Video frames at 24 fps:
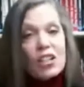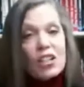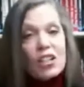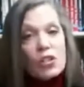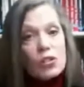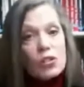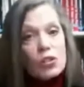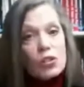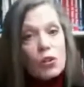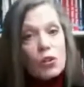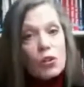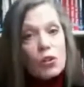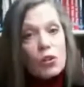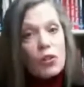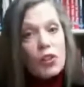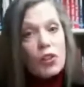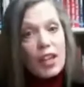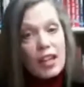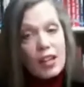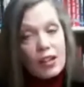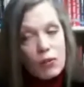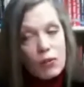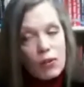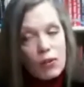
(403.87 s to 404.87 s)
So
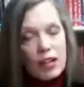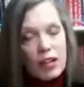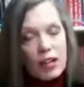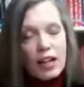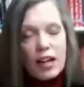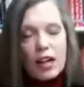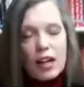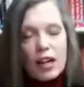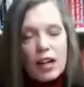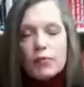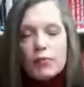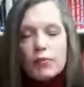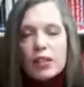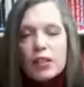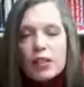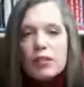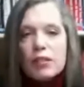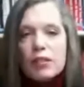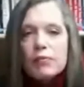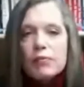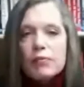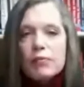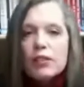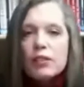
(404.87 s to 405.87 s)
then what
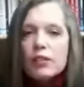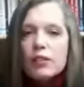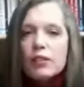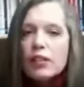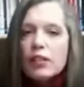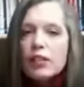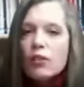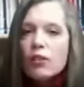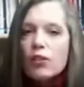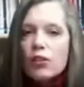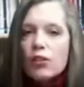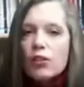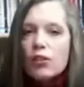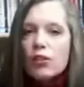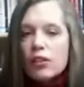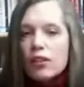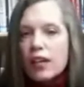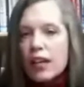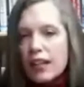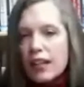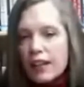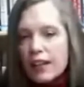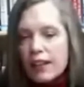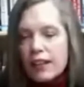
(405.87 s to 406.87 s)
happened,
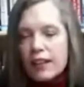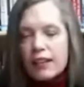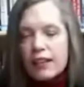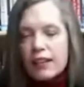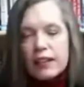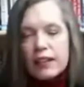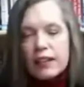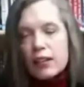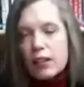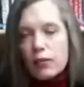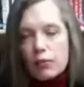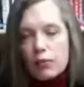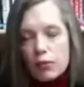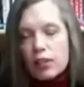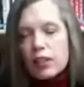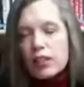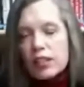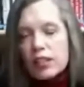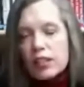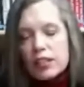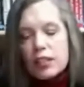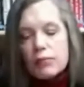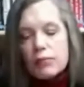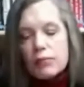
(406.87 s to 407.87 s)
it really
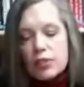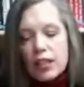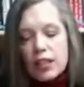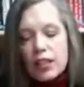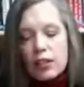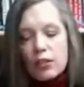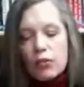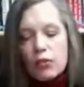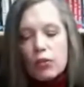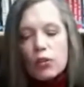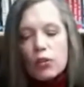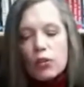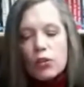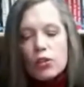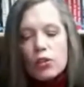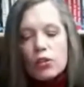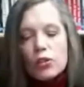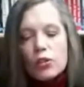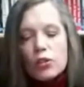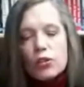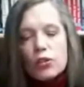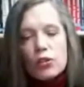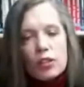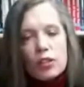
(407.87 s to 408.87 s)
seems like in order
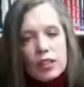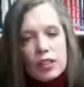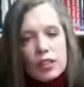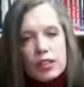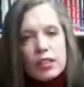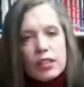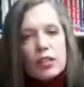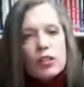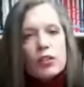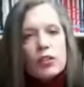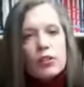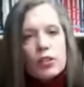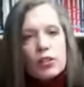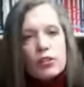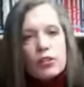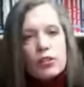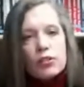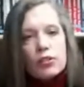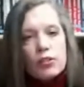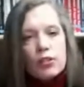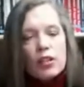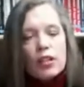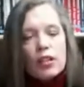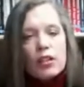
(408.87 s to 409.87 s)
to continue
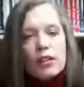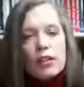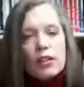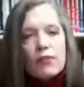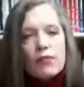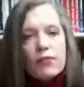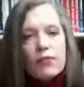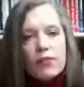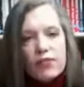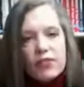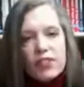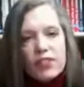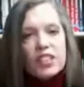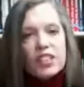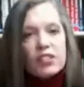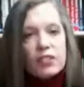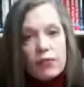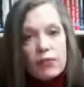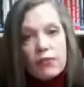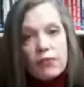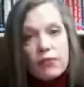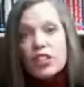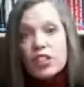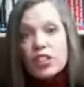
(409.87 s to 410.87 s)
this
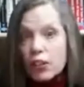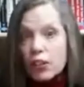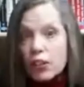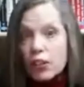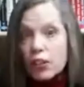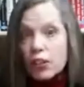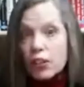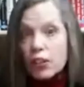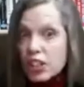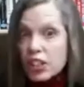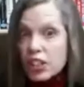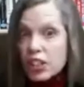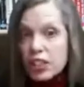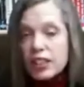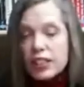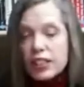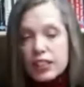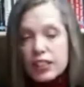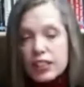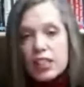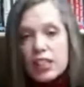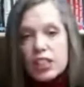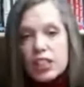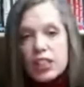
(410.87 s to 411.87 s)
fiscal fiction,
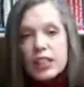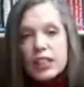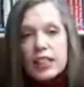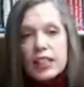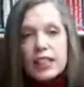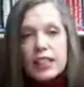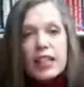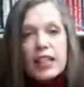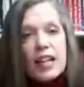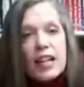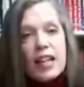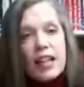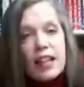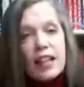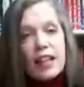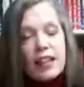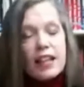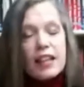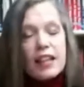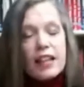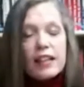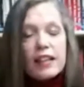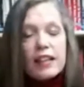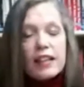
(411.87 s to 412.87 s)
essentially,
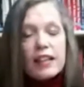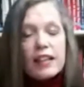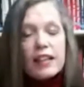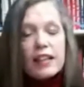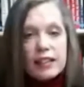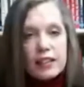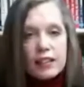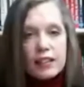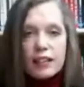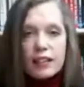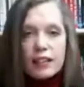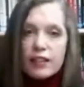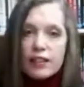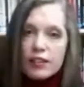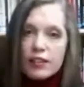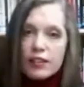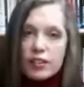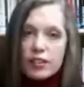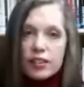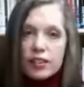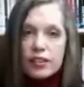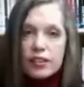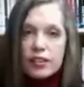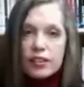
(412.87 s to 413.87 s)
that the
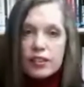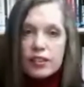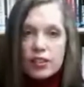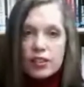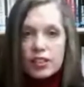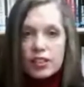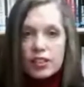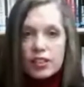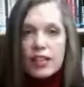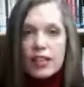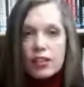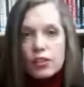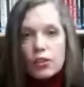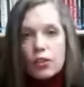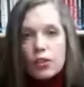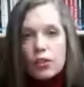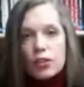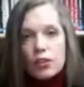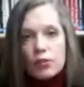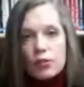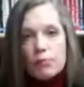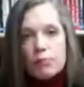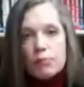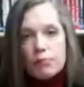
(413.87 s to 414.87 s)
state is going
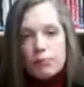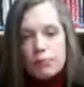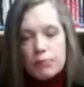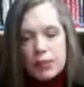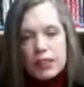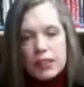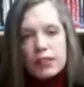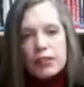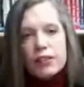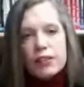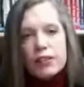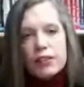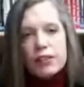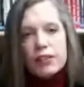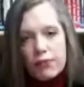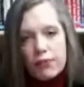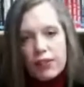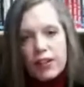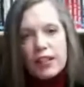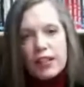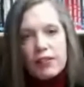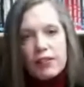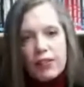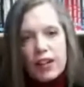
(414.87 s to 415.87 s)
to build and
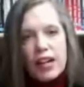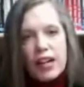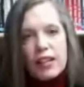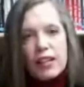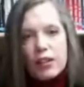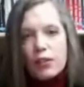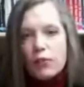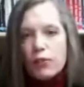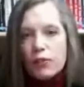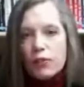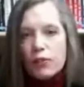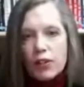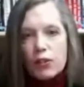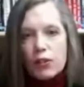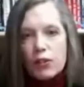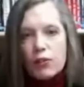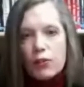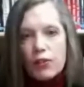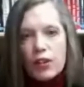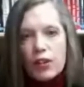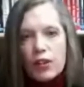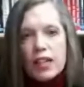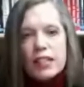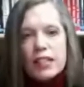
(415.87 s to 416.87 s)
fund Leviathan with federal
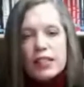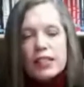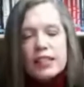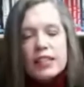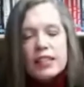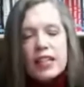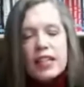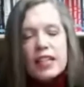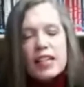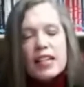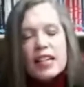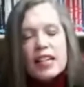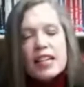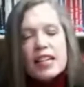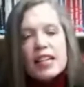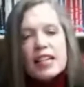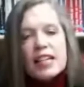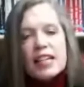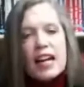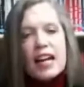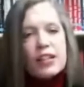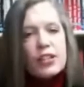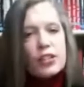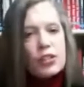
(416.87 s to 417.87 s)
funds, it
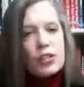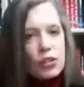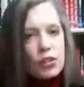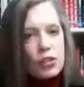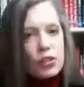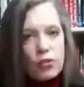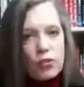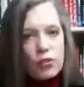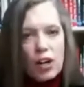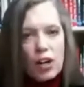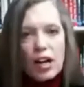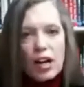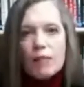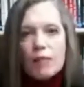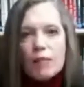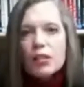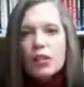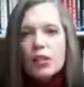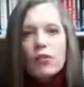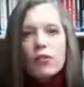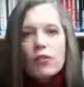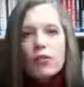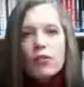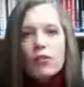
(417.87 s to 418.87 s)
had to scramble
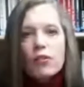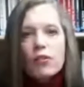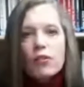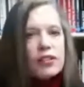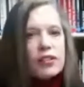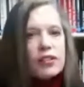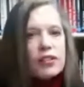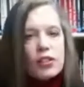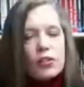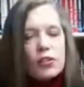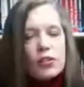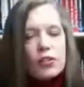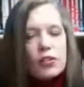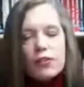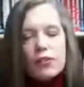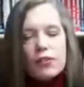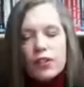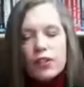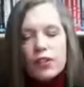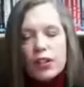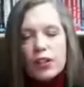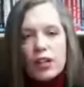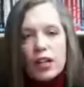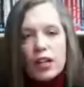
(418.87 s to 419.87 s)
around and try to
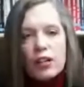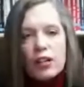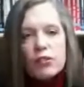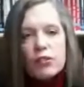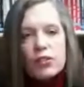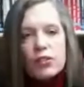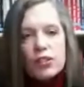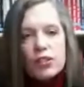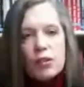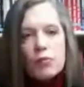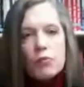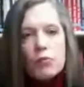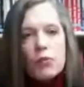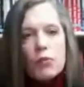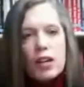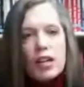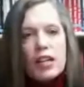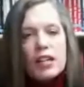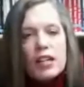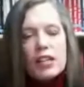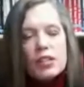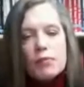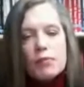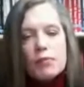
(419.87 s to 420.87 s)
figure out some
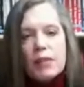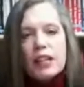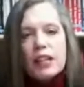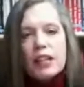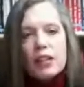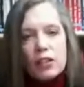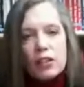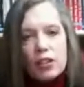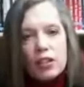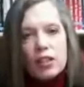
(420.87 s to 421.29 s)
way to make it look